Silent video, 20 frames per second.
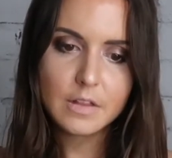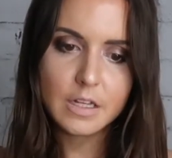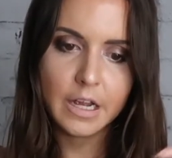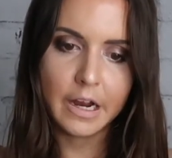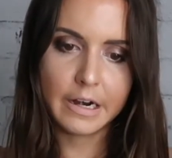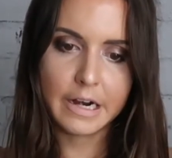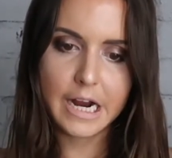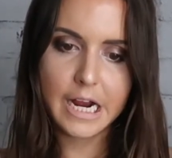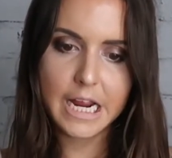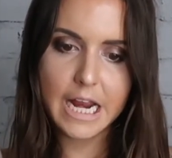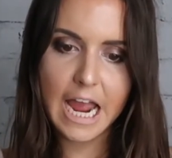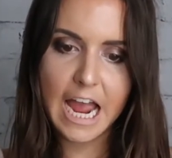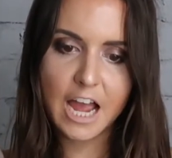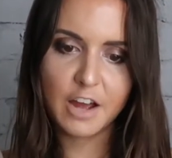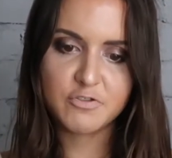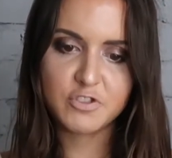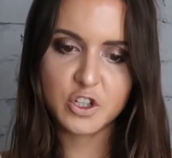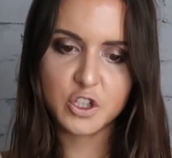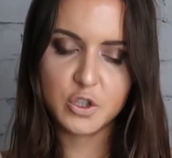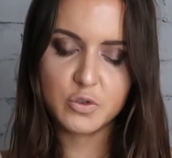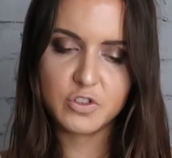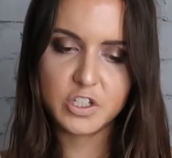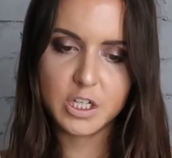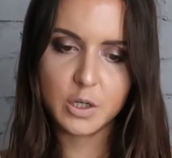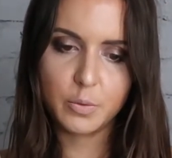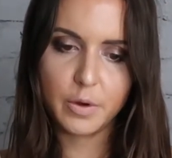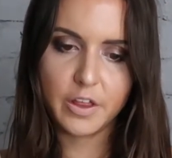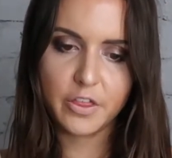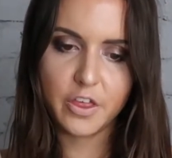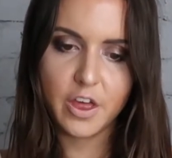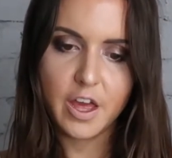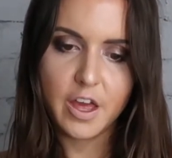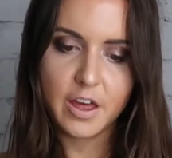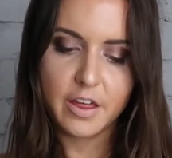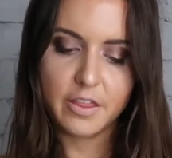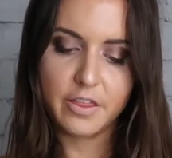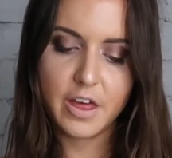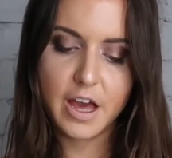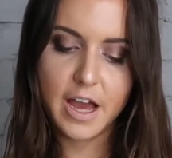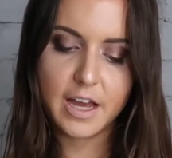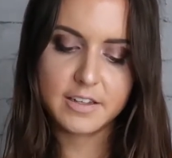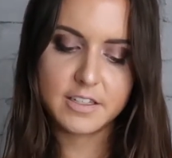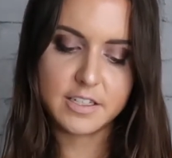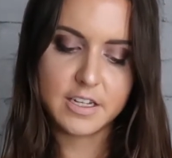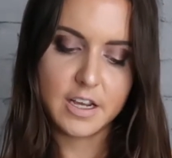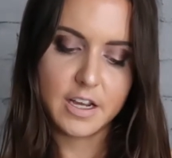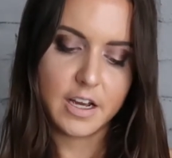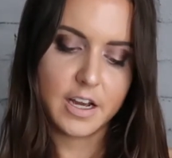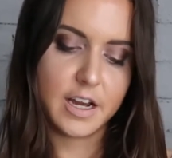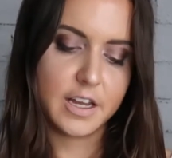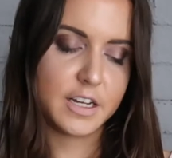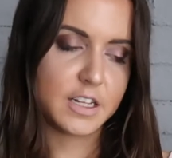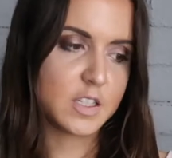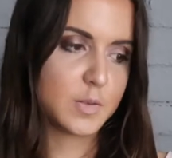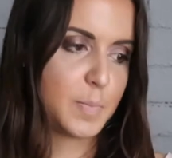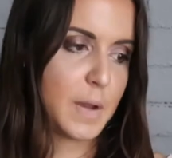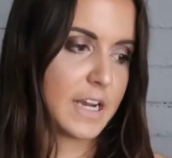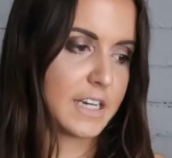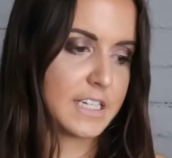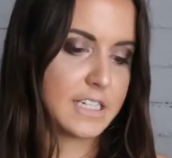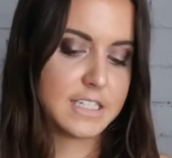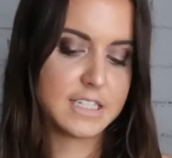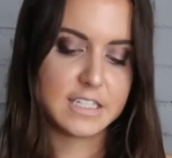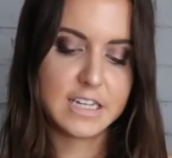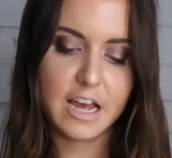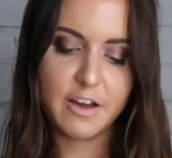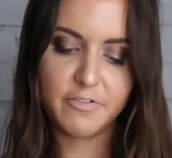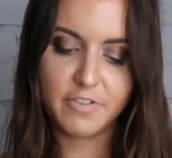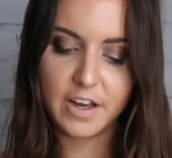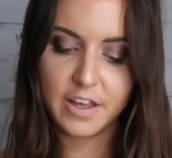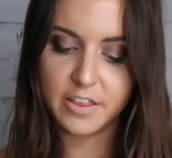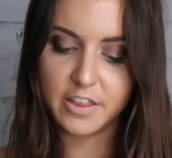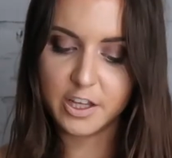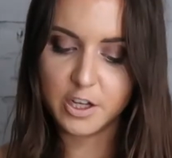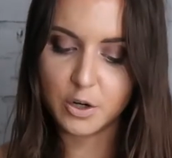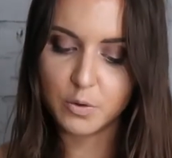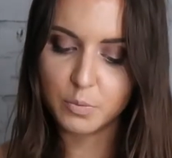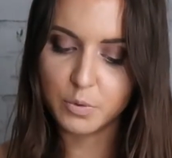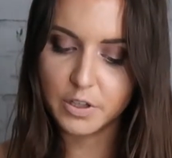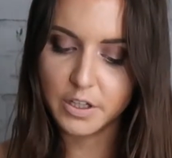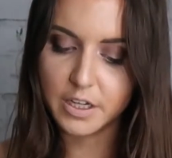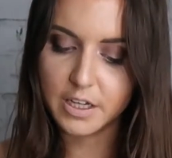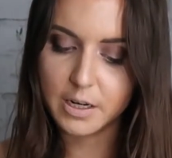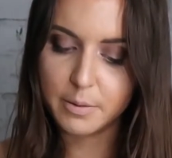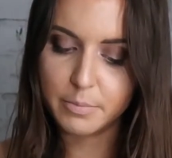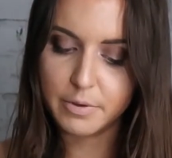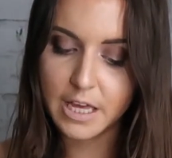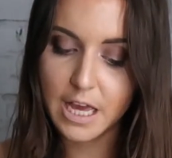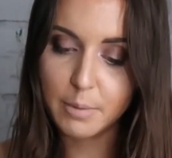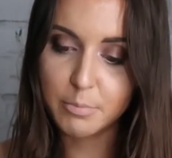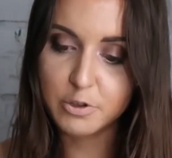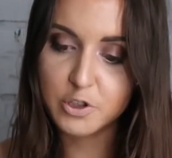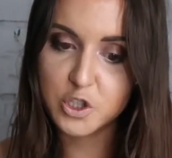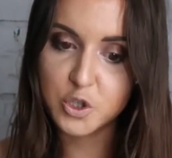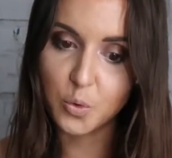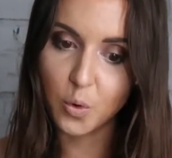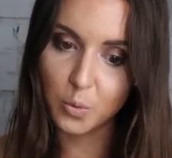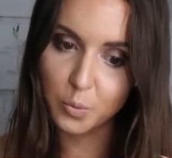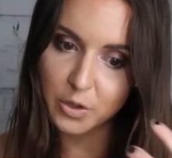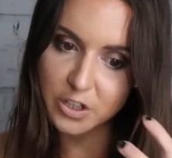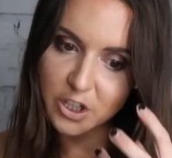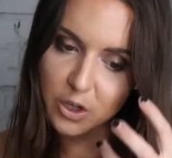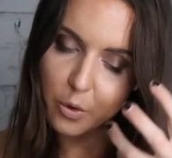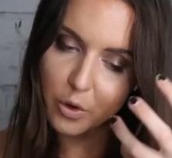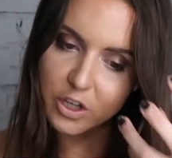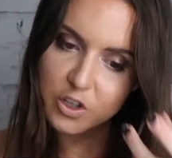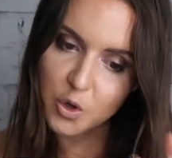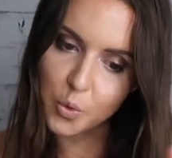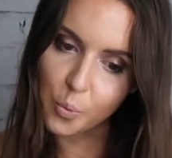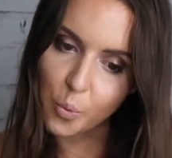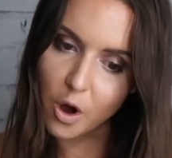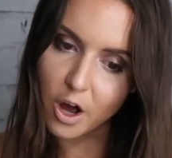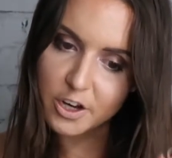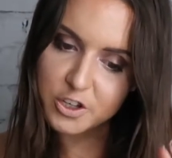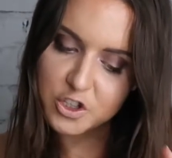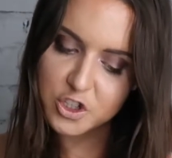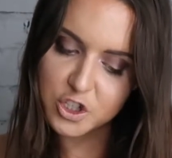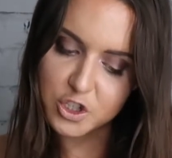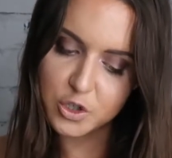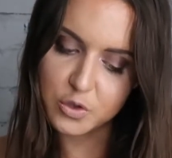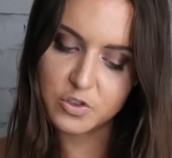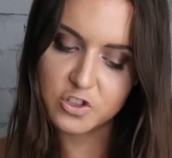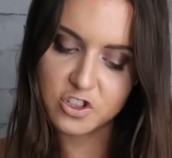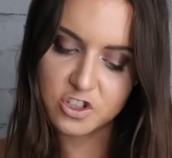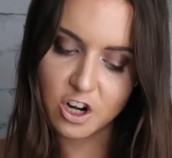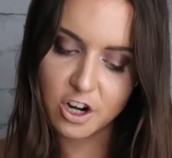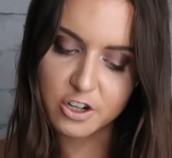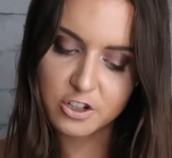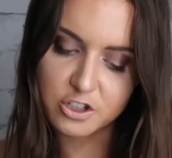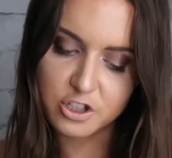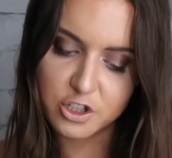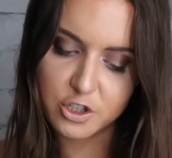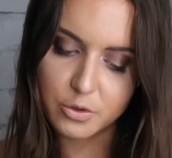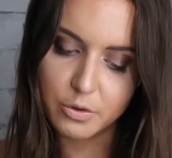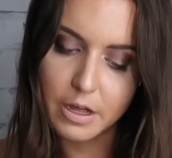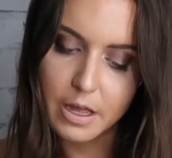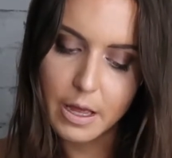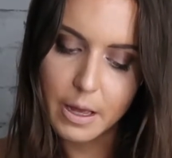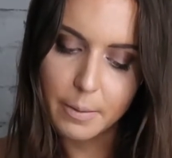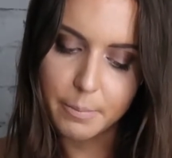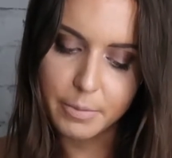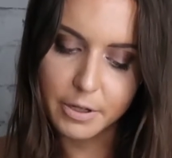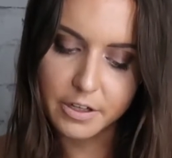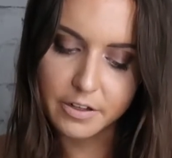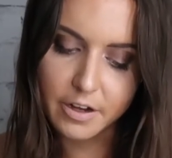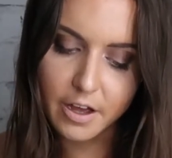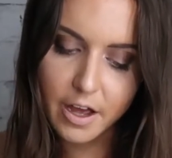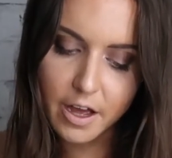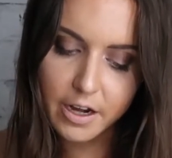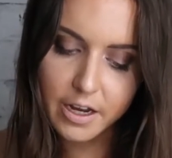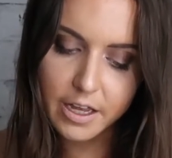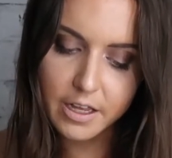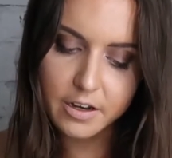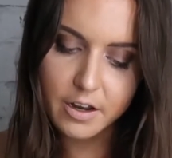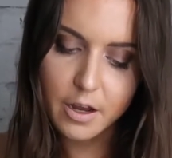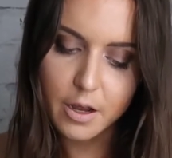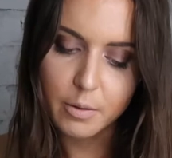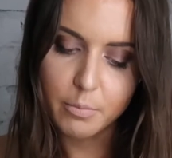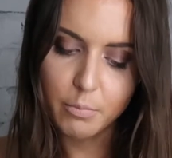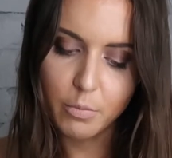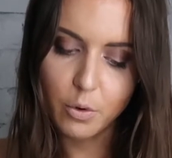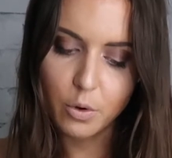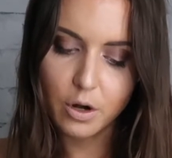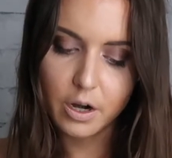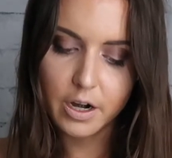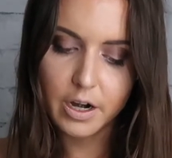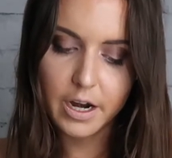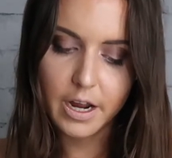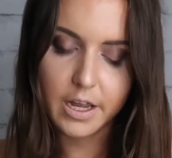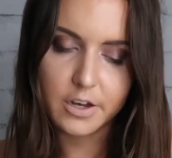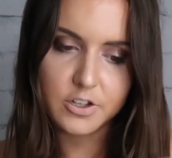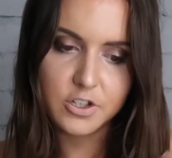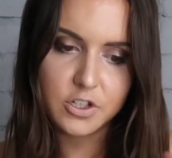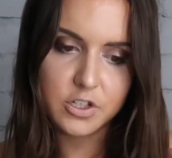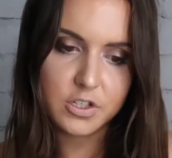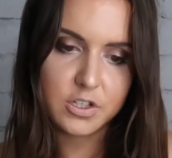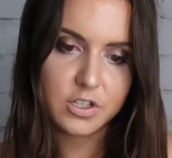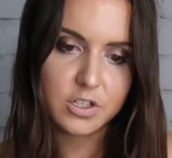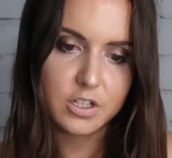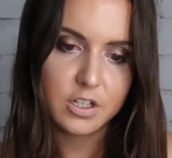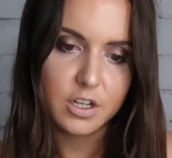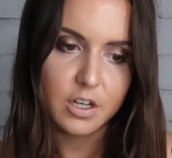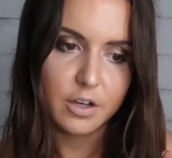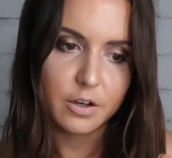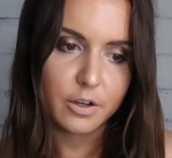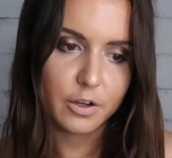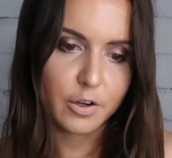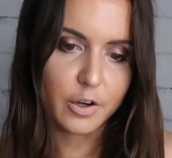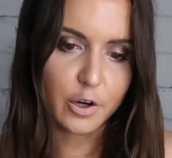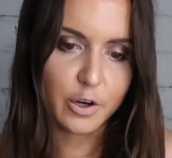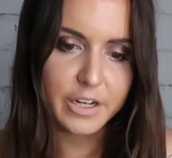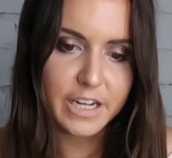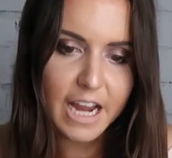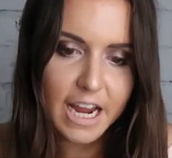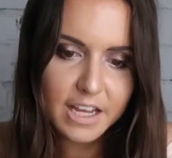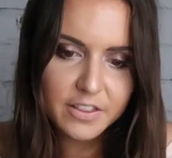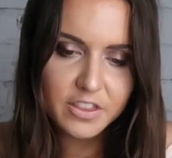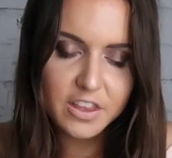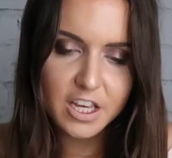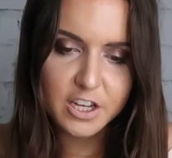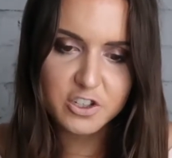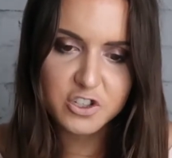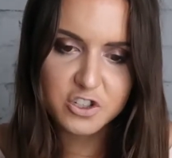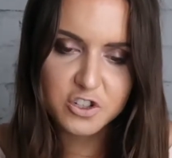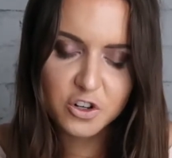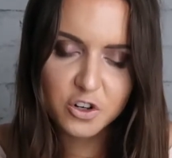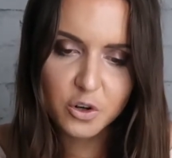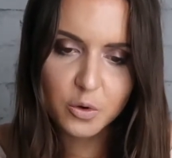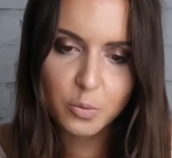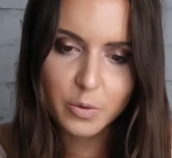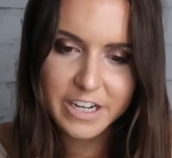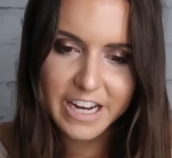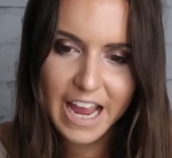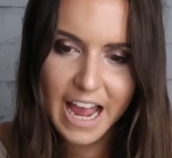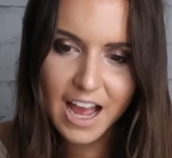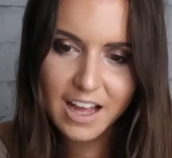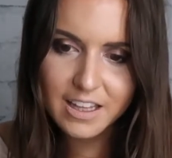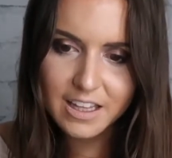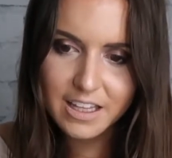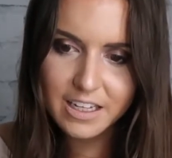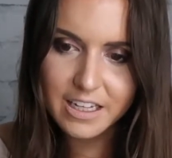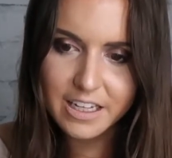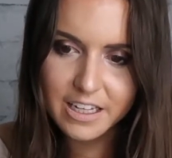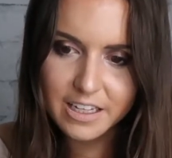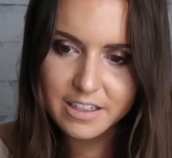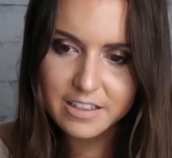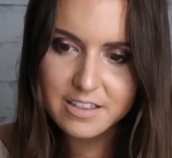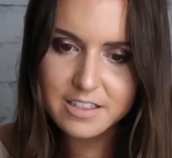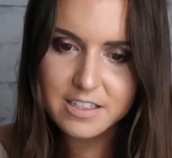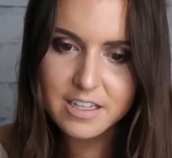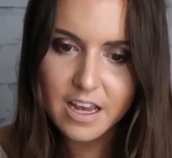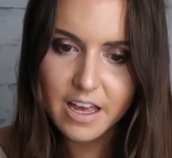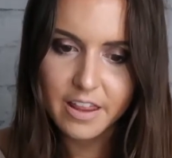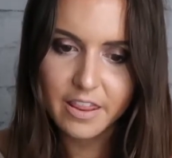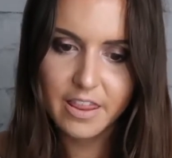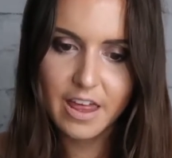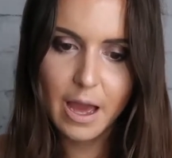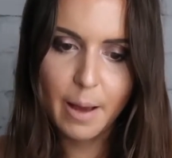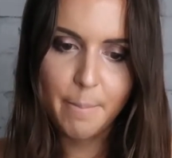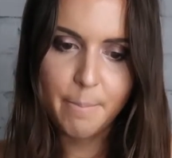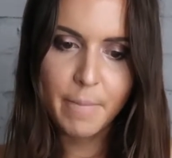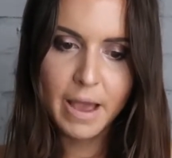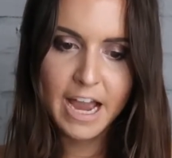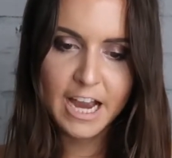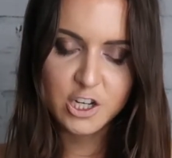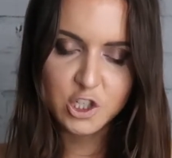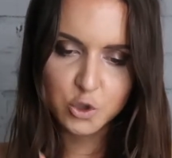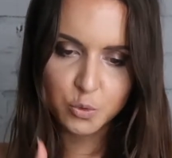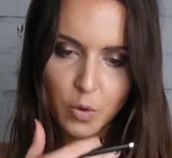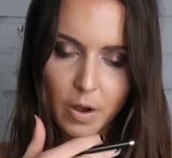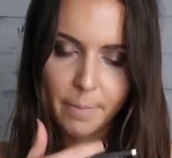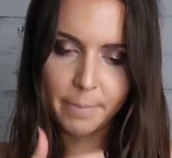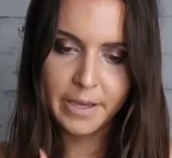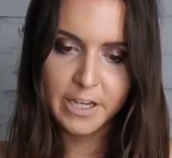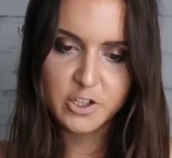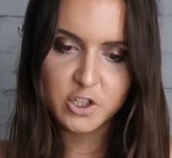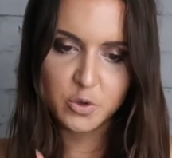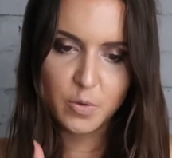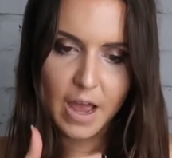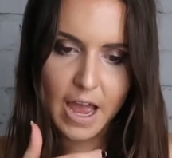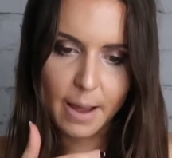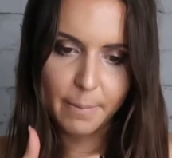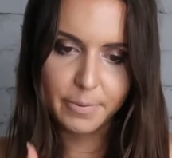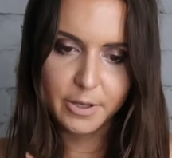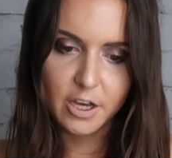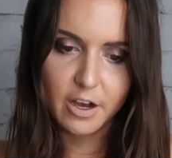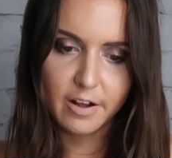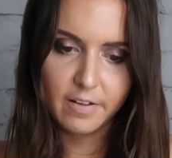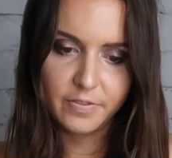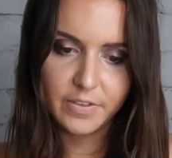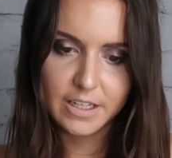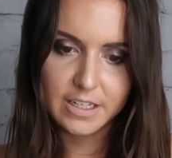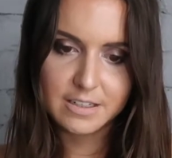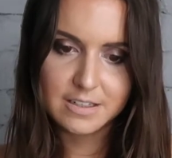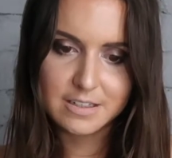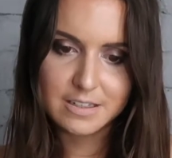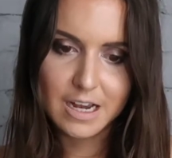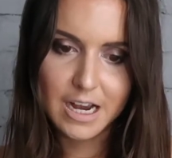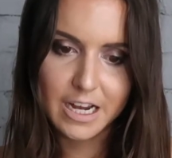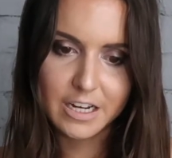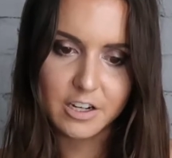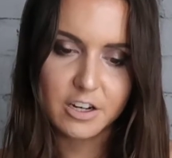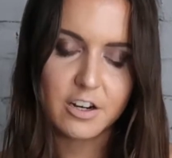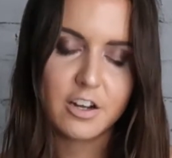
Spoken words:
All right, after you deal with that unexpected stuff, I think you're really going to be able to, or really going to want to, start to build on it more and just create the external realities that match what makes you happy on the inside.